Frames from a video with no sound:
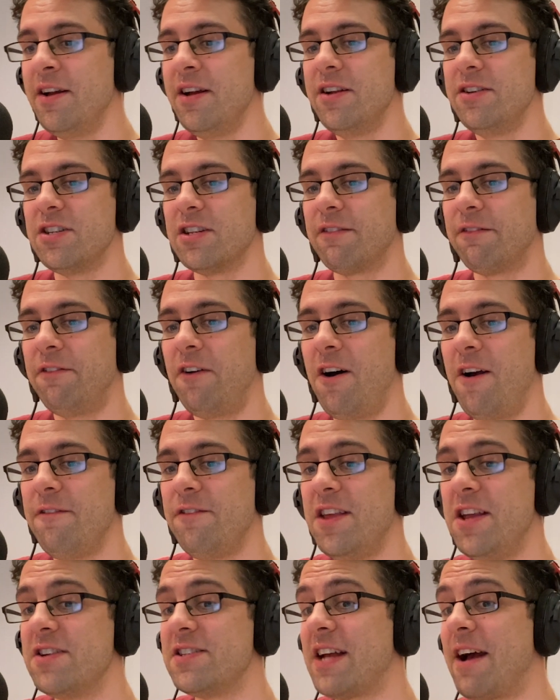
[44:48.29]
just 5
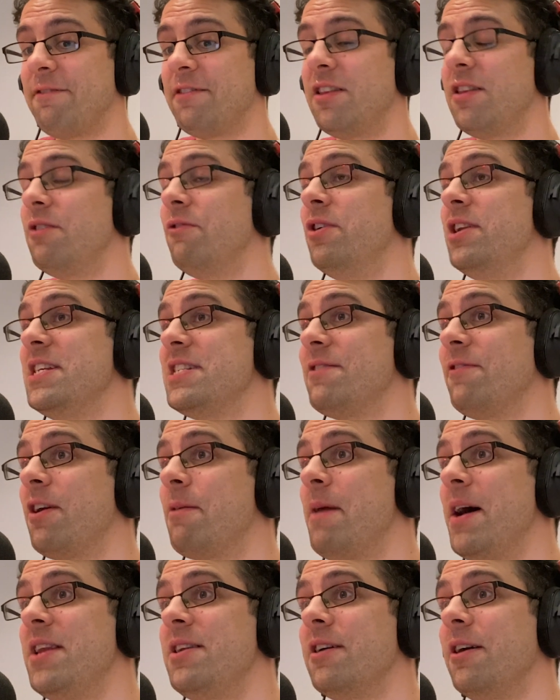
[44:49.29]
years after the release of
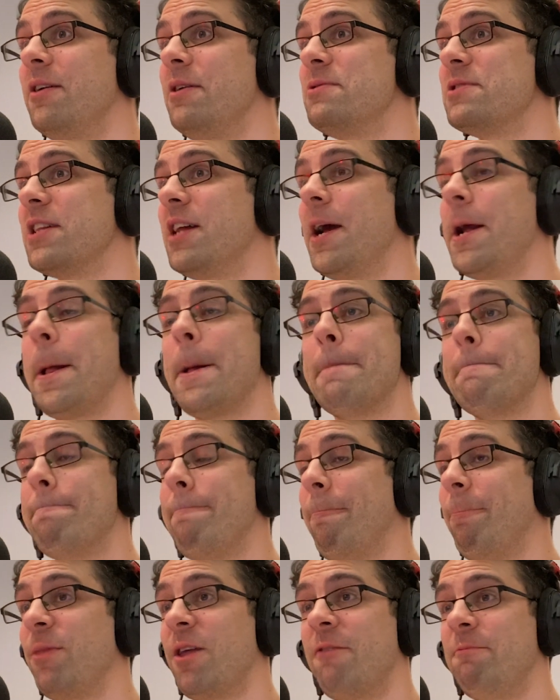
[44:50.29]
Commando. He was like,
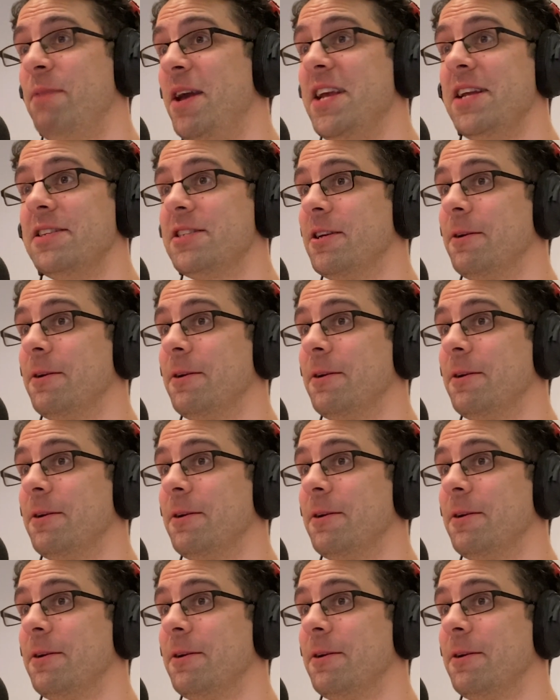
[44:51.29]
I've peaked.